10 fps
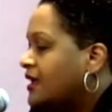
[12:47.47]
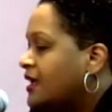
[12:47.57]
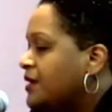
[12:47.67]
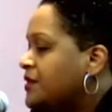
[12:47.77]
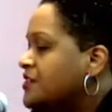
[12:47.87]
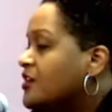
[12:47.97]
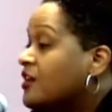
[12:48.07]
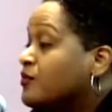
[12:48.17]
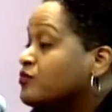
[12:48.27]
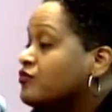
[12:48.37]
Let me
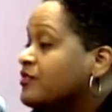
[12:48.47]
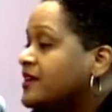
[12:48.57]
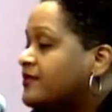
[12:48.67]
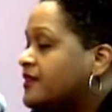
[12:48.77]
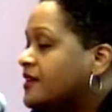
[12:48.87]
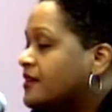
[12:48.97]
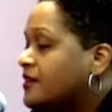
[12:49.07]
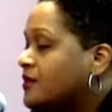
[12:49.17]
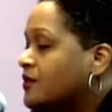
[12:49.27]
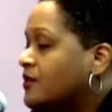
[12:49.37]
talk briefly
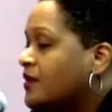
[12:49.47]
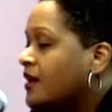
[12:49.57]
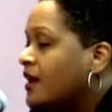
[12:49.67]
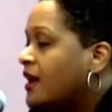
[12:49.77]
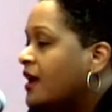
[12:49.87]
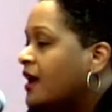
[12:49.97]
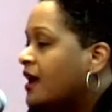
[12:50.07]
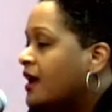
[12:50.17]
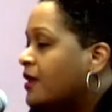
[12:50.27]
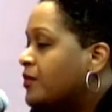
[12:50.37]
now
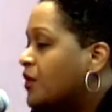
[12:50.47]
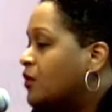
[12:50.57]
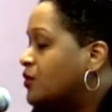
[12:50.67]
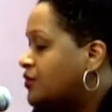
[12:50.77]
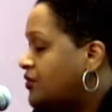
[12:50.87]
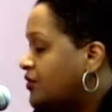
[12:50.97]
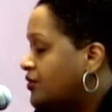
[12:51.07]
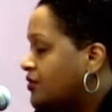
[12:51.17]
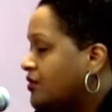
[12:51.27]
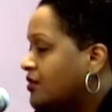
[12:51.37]
about
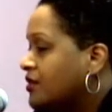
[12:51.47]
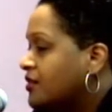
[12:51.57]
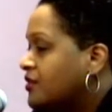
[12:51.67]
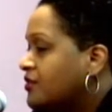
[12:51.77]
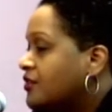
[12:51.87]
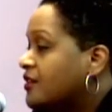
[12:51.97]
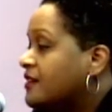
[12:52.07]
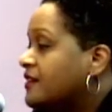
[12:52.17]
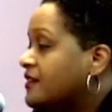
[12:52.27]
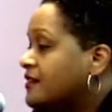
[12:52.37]

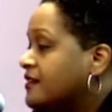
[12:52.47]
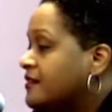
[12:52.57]
Turnitin.